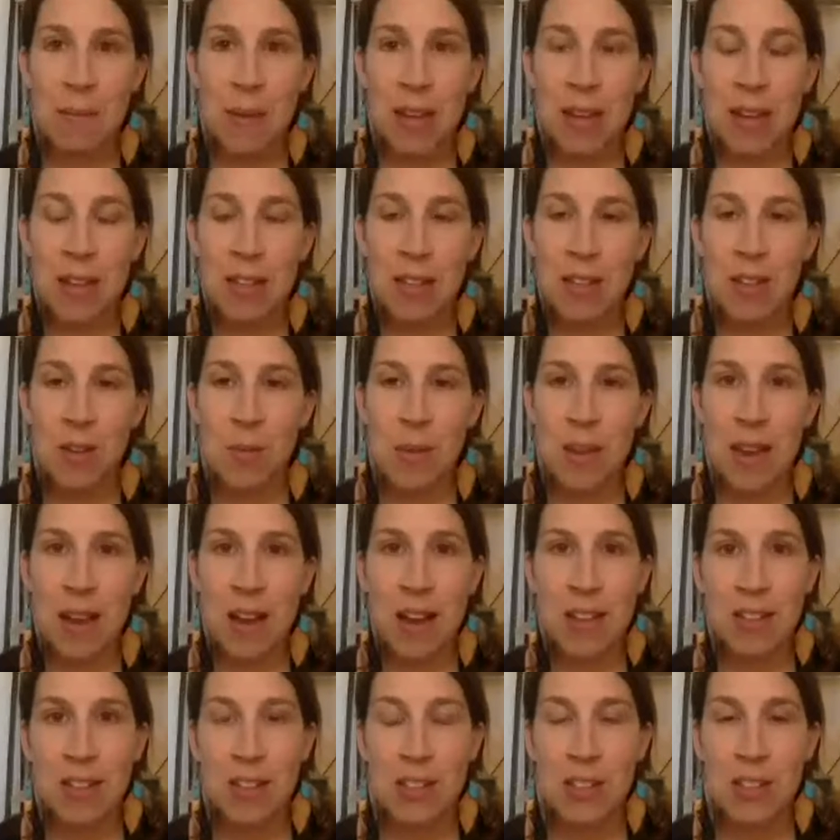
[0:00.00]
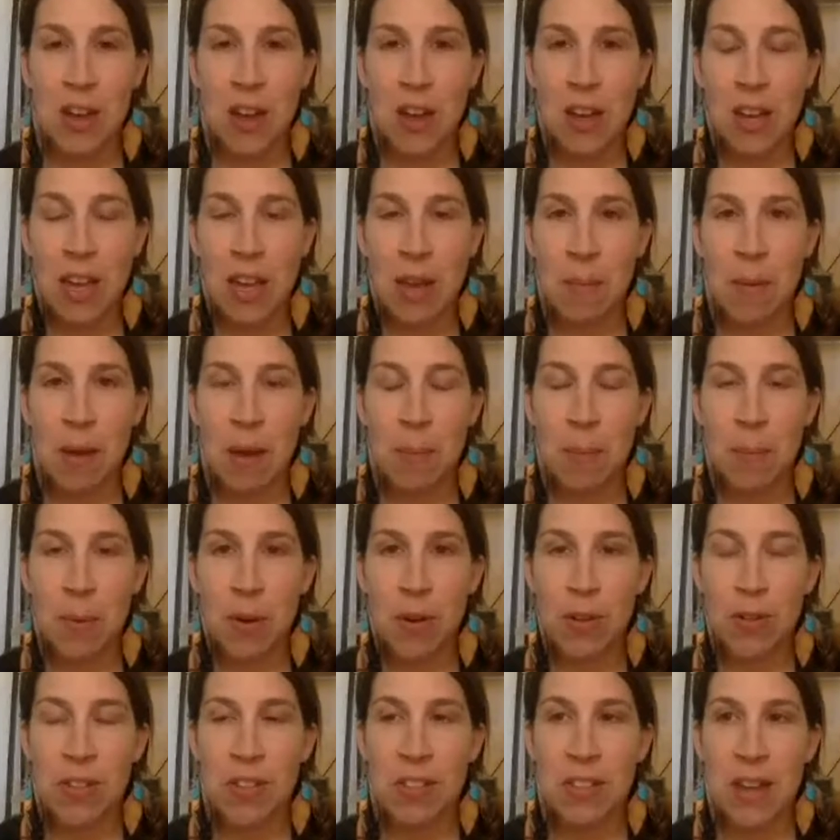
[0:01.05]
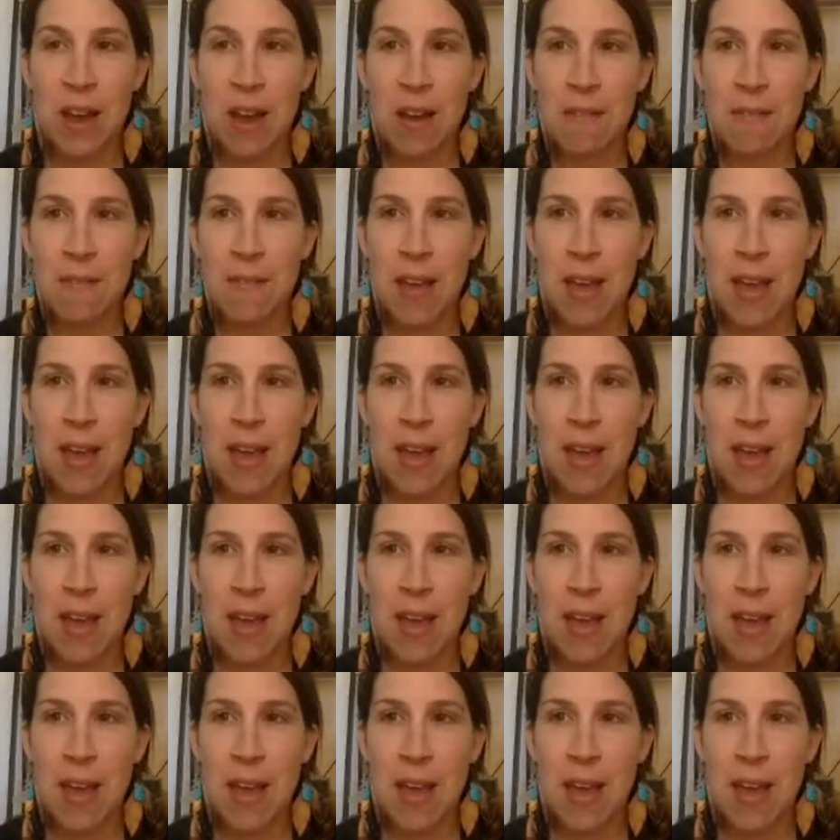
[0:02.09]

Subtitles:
because it'll be us talking about birth stuff.